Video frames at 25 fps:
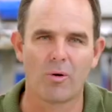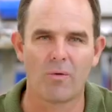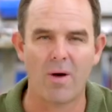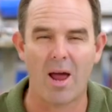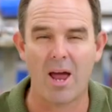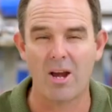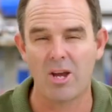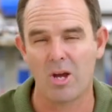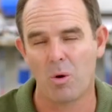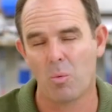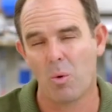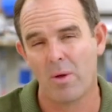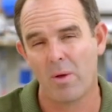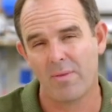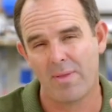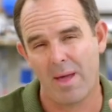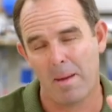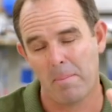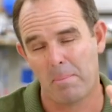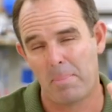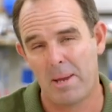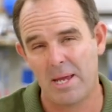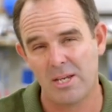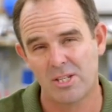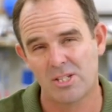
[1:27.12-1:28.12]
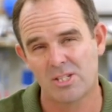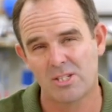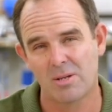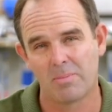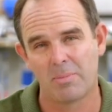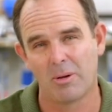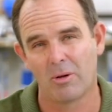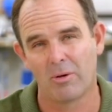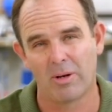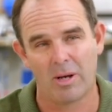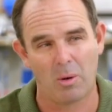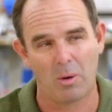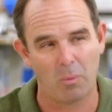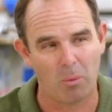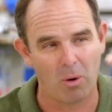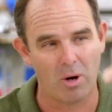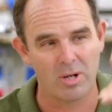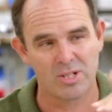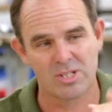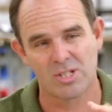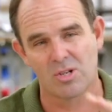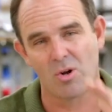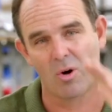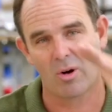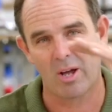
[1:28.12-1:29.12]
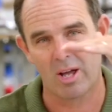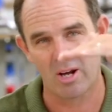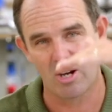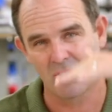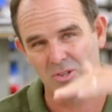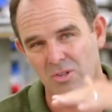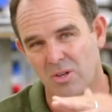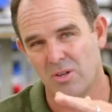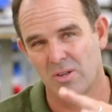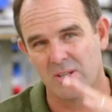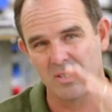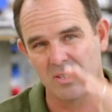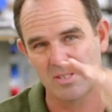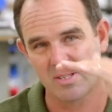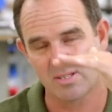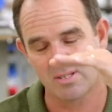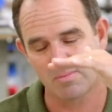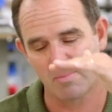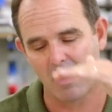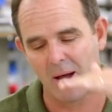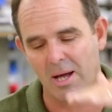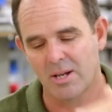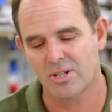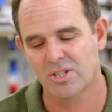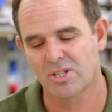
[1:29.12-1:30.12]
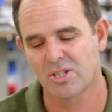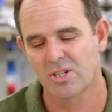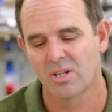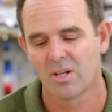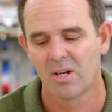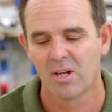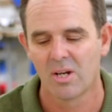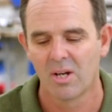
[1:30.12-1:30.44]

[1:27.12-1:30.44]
around, you want that pitch stability where it's not going to do this as much,